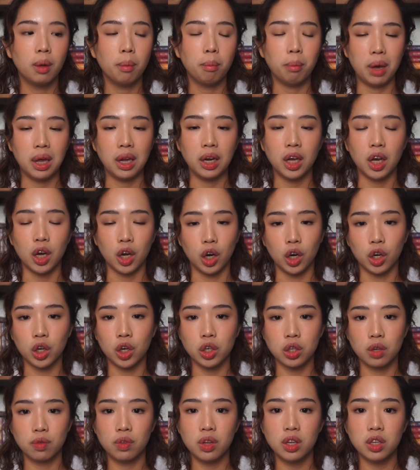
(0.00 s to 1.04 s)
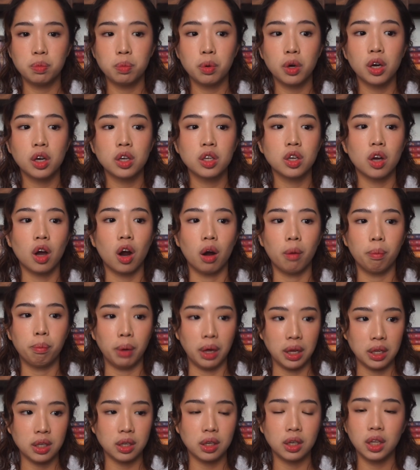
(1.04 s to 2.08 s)
main characters of these books are
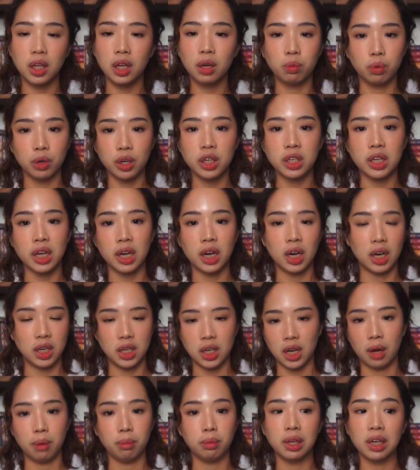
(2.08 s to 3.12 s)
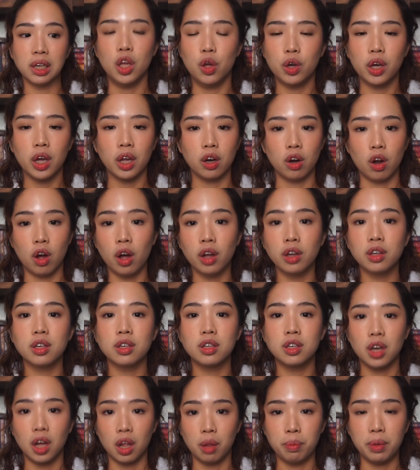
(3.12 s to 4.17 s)
basically Rhysand and Tamlin. You cannot
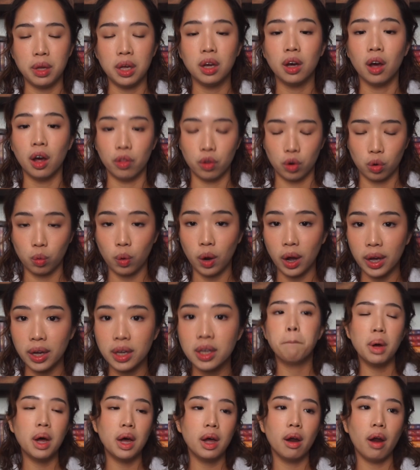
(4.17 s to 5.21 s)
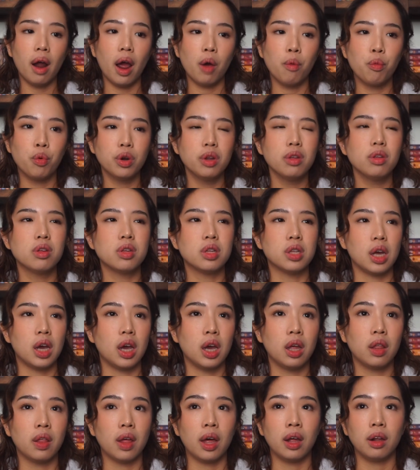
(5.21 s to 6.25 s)
tell me otherwise. But I wouldn't
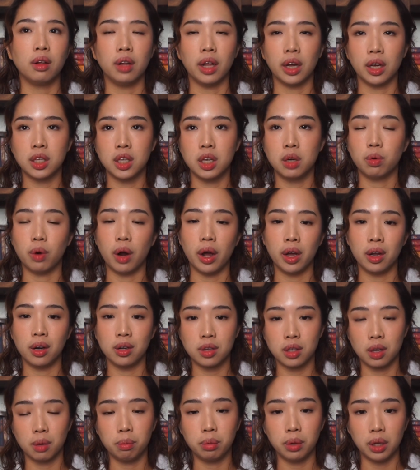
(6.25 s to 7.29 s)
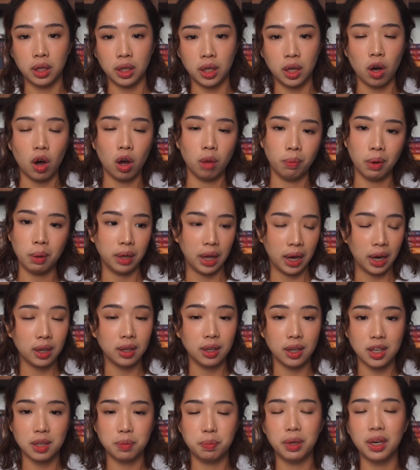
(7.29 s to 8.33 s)
say that Lexi Ryan is completely on my
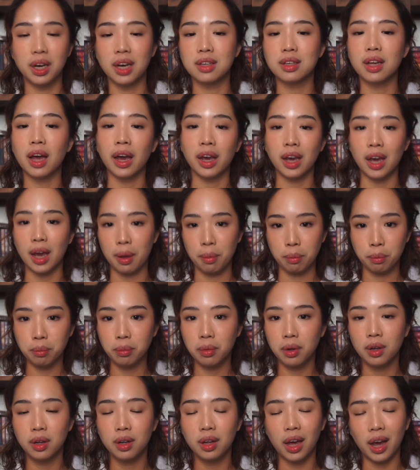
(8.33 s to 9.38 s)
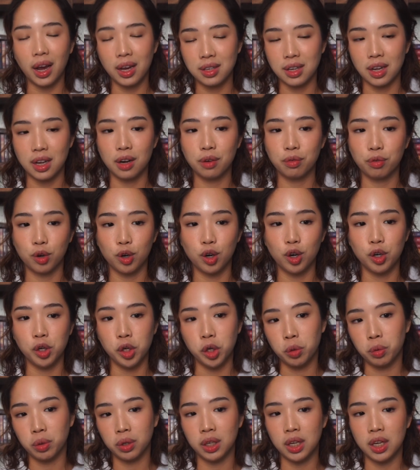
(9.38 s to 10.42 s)
blacklist because I am excited for her
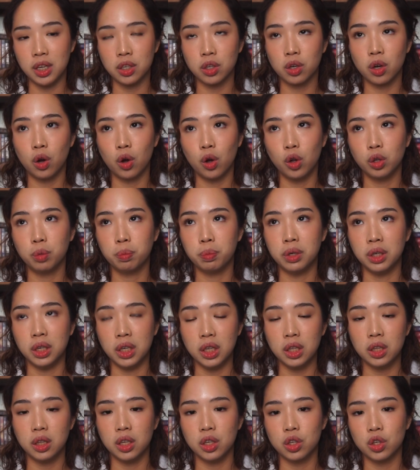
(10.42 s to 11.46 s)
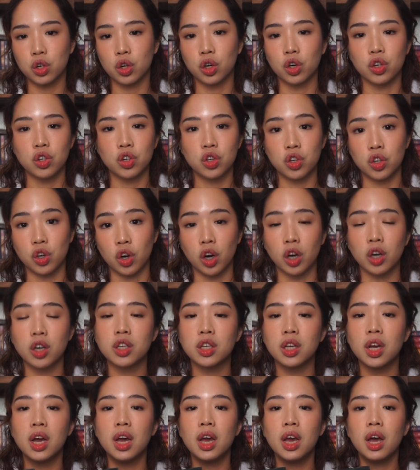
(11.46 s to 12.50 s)
new release called Beneath These Cursed
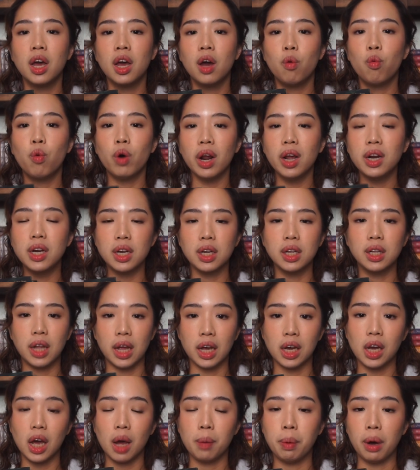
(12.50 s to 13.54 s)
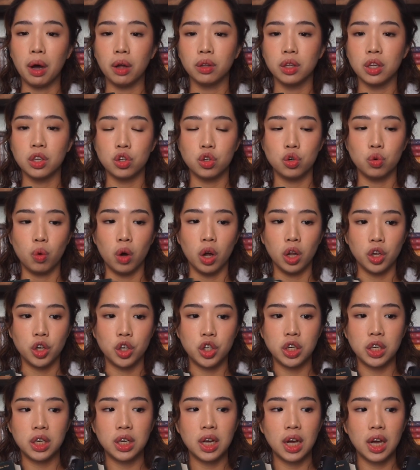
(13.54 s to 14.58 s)
Stars. What I didn't like about this
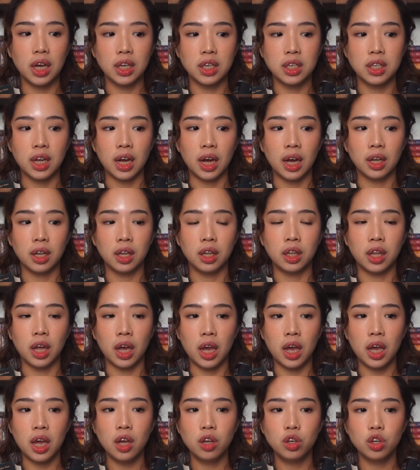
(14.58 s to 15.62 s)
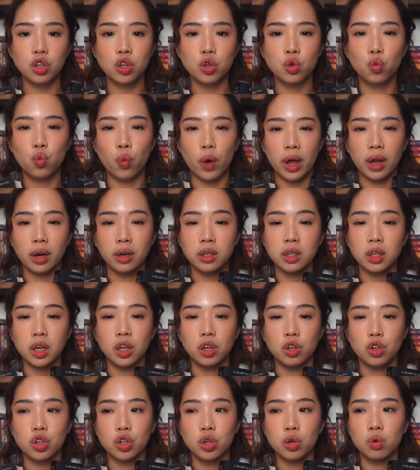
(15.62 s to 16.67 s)
duology is that they just went
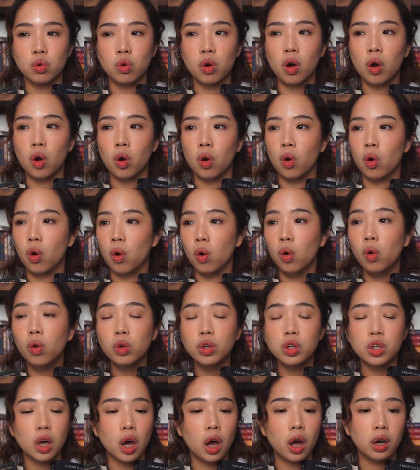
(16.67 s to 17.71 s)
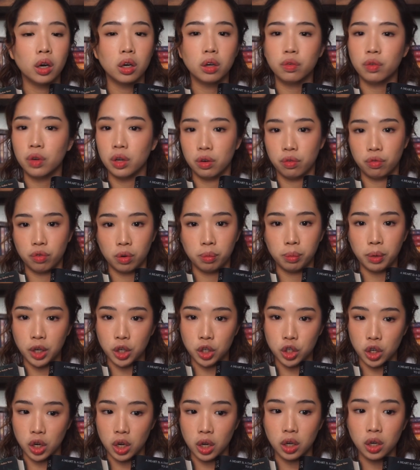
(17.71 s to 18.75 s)
into a whole ton of
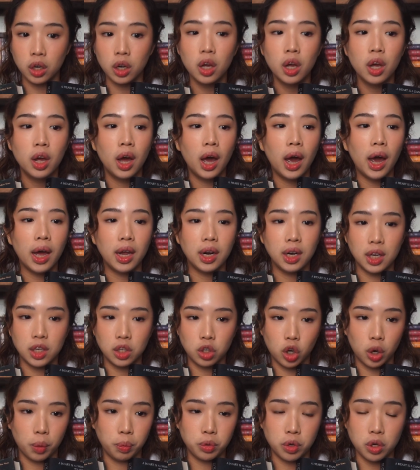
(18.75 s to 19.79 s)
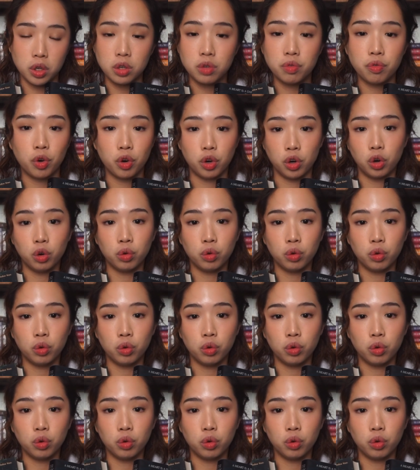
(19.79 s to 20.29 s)
information and descriptions for no